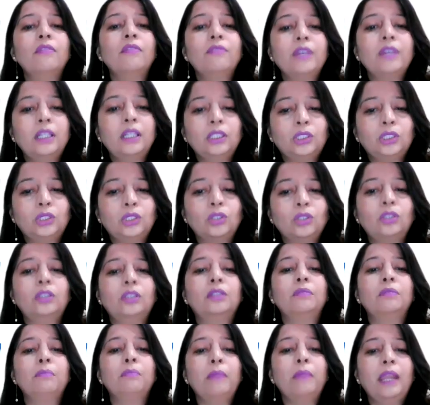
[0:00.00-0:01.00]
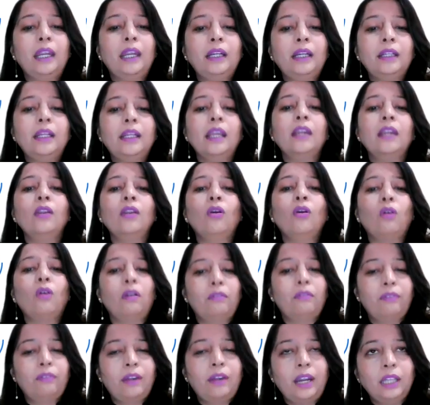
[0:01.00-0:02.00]
We should maintain
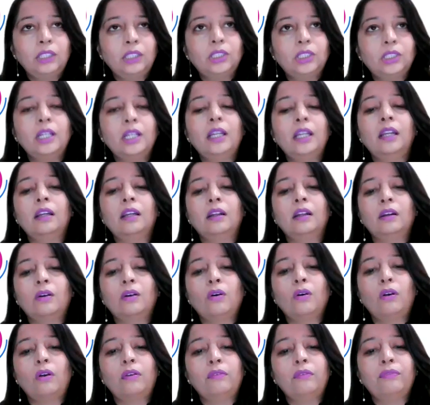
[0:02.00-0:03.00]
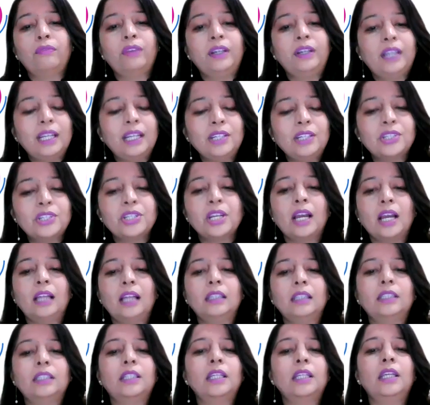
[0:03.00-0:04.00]

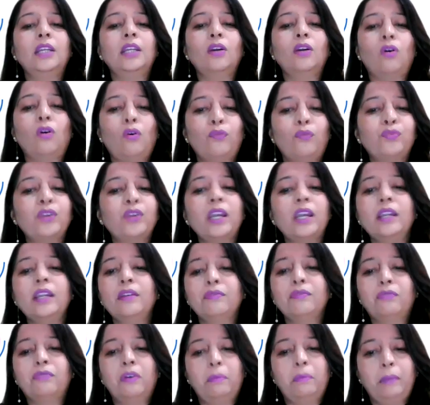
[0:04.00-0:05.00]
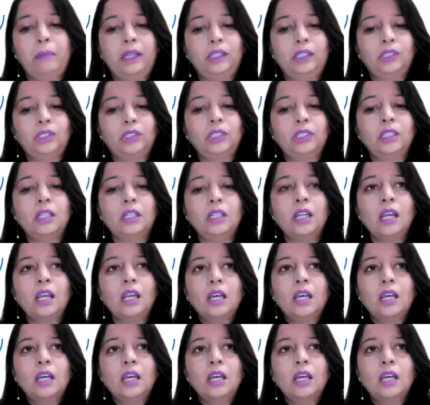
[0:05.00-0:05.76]
confidentiality of the information